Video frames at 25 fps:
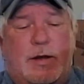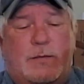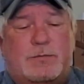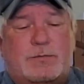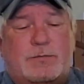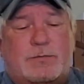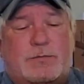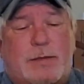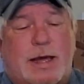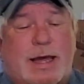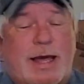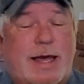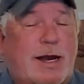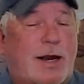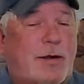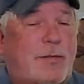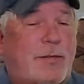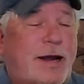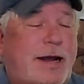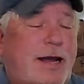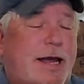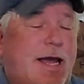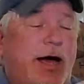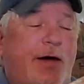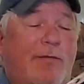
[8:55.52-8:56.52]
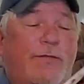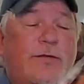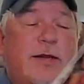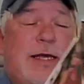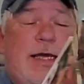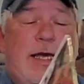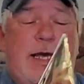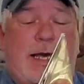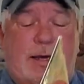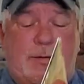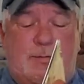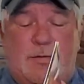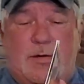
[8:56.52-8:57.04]
Man, I might have to
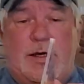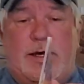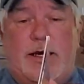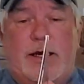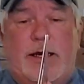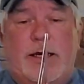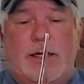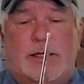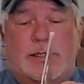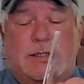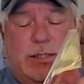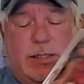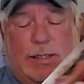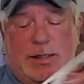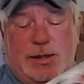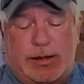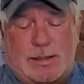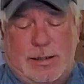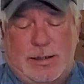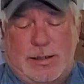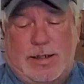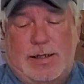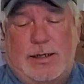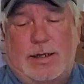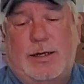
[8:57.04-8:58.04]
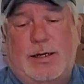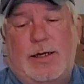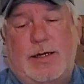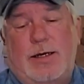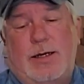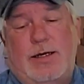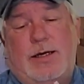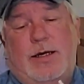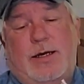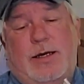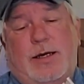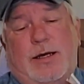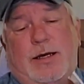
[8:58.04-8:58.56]
keep these.
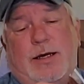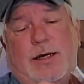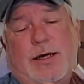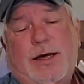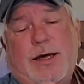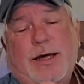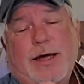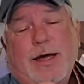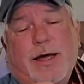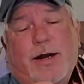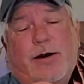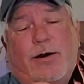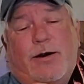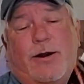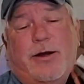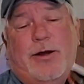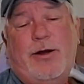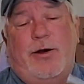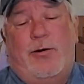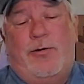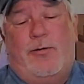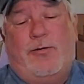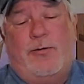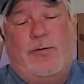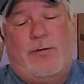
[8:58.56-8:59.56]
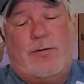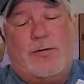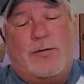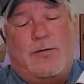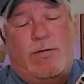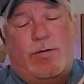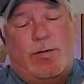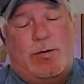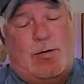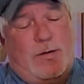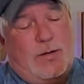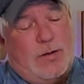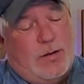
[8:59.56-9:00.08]
I don't know.
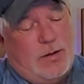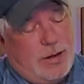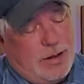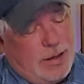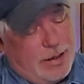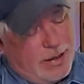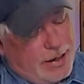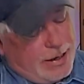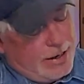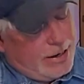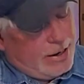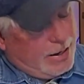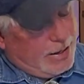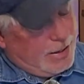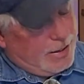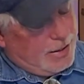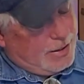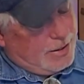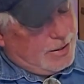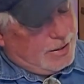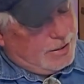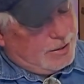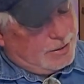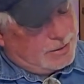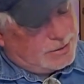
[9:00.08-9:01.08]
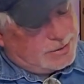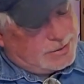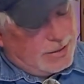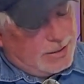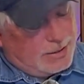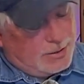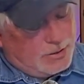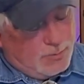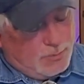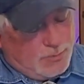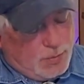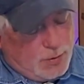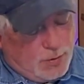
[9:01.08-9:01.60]
And it looks like
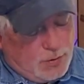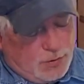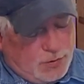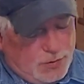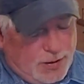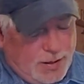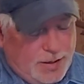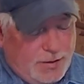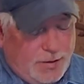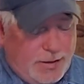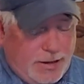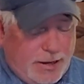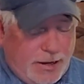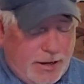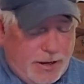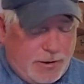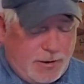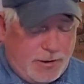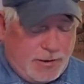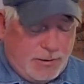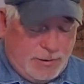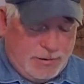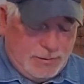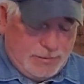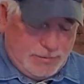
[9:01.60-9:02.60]
they're both in there.